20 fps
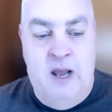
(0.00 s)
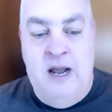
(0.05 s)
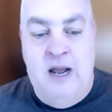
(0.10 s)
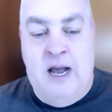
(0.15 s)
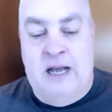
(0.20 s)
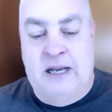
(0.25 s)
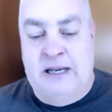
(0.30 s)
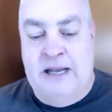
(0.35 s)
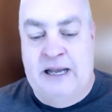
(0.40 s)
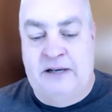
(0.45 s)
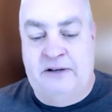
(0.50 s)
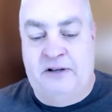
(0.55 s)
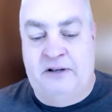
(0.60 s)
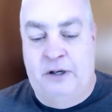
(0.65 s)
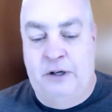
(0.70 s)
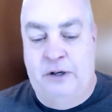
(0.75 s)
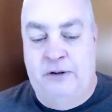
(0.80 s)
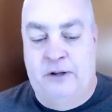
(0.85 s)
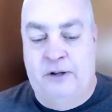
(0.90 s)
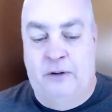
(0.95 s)
I can tell
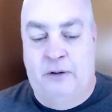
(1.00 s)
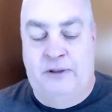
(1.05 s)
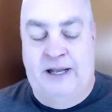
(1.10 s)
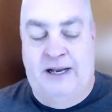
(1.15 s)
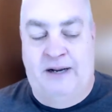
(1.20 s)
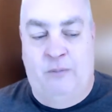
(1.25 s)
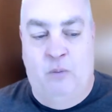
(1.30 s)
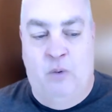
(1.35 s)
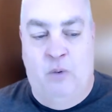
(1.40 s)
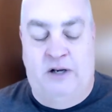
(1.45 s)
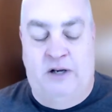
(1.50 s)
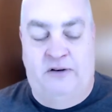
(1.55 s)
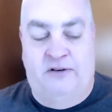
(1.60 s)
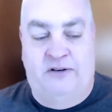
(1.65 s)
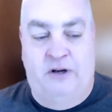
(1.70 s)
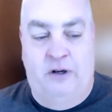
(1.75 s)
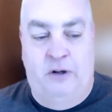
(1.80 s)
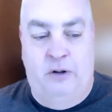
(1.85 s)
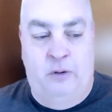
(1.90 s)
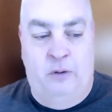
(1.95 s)
you though that
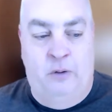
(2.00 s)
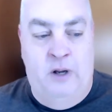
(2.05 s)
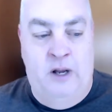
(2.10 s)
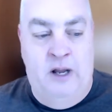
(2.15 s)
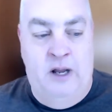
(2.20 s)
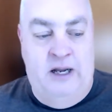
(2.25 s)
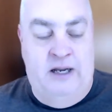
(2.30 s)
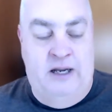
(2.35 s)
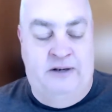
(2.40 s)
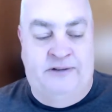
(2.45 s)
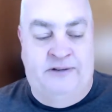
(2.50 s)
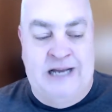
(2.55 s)
it's